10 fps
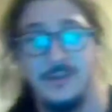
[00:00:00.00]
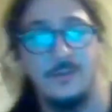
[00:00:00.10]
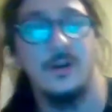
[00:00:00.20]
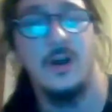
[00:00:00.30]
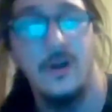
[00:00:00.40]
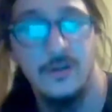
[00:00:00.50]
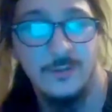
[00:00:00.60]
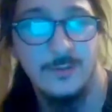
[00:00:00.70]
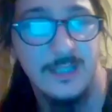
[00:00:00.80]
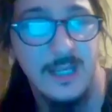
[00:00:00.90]
You could
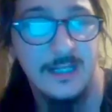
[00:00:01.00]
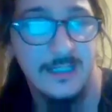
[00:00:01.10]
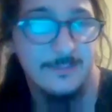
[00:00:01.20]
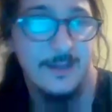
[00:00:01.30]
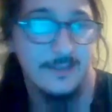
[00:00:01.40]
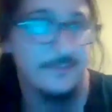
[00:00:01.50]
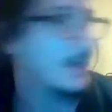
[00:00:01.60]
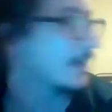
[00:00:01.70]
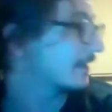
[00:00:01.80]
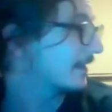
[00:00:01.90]
100% expect the
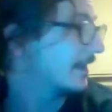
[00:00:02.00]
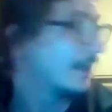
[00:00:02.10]
fact